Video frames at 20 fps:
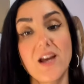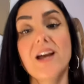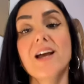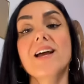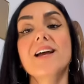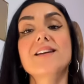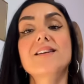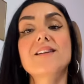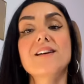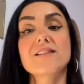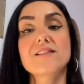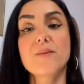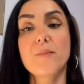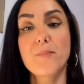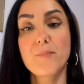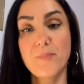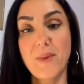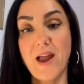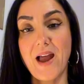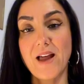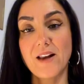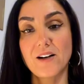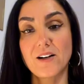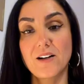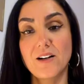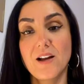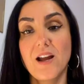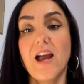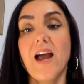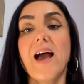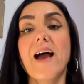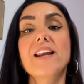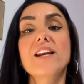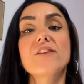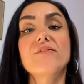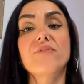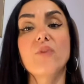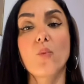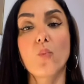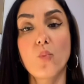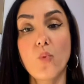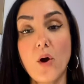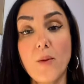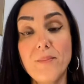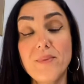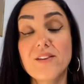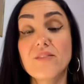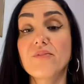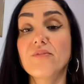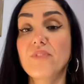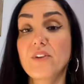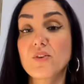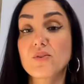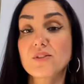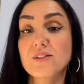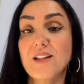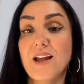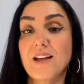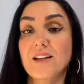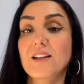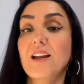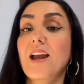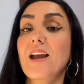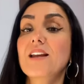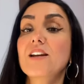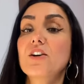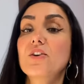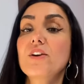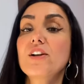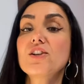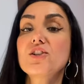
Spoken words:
It doesn't matter. And if a woman feels like catering